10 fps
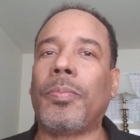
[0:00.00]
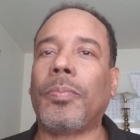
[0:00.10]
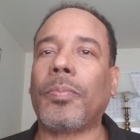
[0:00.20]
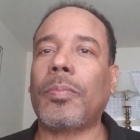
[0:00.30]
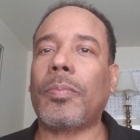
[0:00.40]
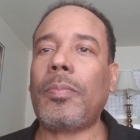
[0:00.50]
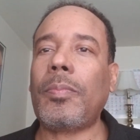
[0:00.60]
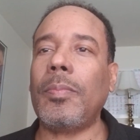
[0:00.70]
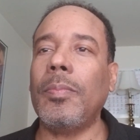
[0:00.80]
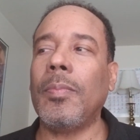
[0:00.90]

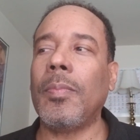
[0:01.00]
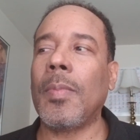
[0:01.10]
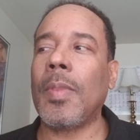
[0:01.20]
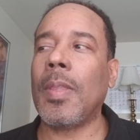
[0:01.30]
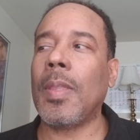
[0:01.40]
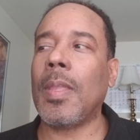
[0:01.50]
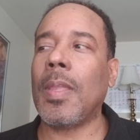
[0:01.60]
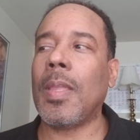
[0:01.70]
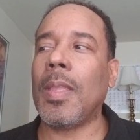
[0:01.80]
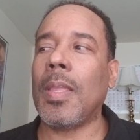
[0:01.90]

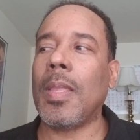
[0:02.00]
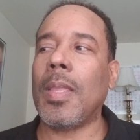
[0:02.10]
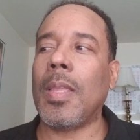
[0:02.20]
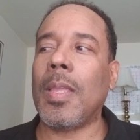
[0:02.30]
[no speech]